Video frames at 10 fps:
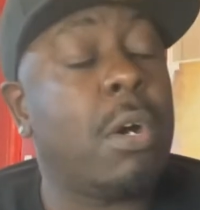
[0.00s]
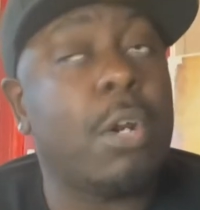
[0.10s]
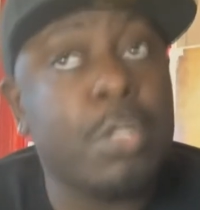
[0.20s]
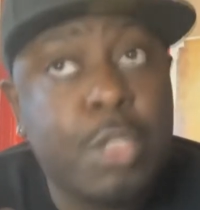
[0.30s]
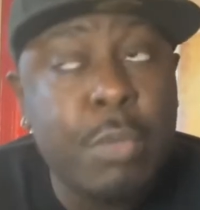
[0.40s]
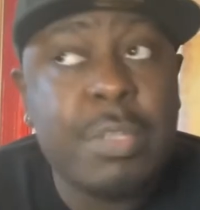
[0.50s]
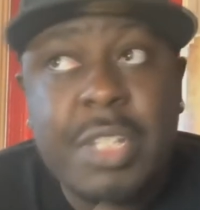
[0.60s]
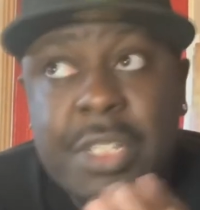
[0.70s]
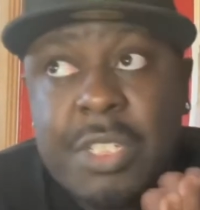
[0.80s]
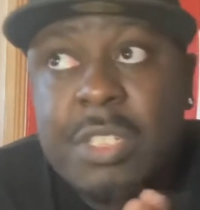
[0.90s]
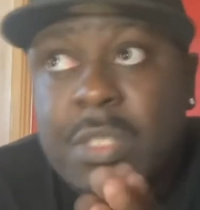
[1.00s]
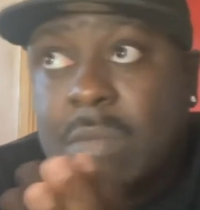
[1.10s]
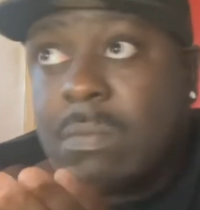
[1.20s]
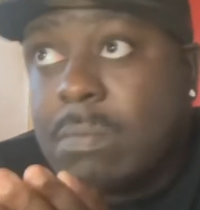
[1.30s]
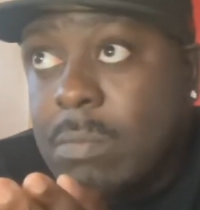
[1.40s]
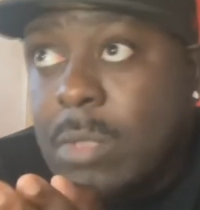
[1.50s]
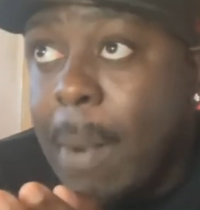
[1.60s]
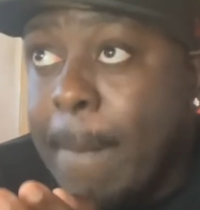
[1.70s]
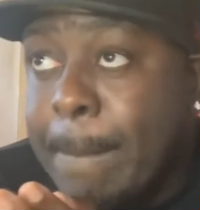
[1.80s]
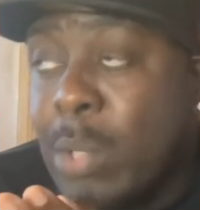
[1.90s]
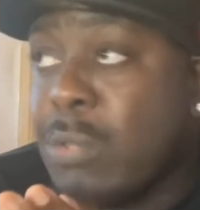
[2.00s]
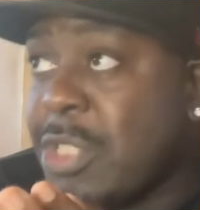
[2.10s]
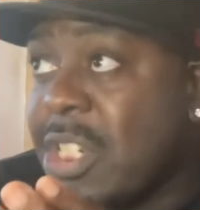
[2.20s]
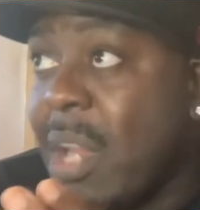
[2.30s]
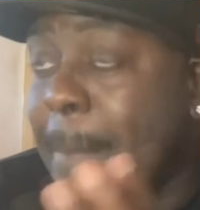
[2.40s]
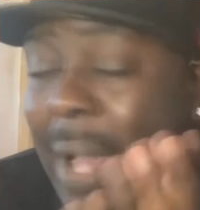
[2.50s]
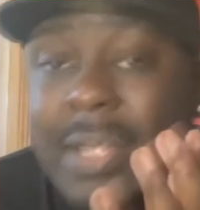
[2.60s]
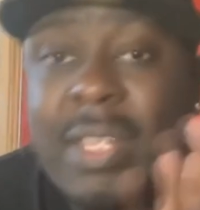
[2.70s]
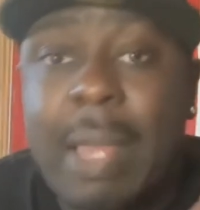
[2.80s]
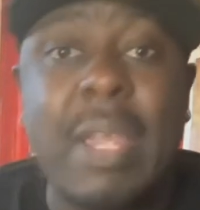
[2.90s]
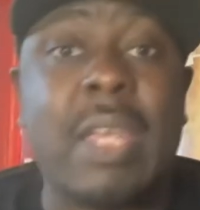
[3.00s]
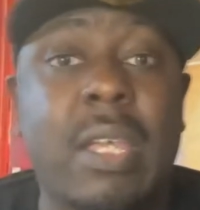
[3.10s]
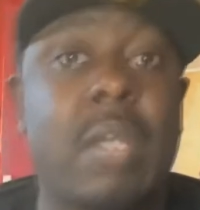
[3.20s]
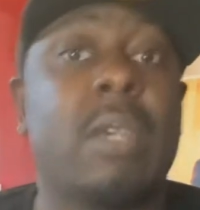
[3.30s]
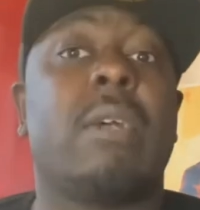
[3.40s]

until this bullshit pandemic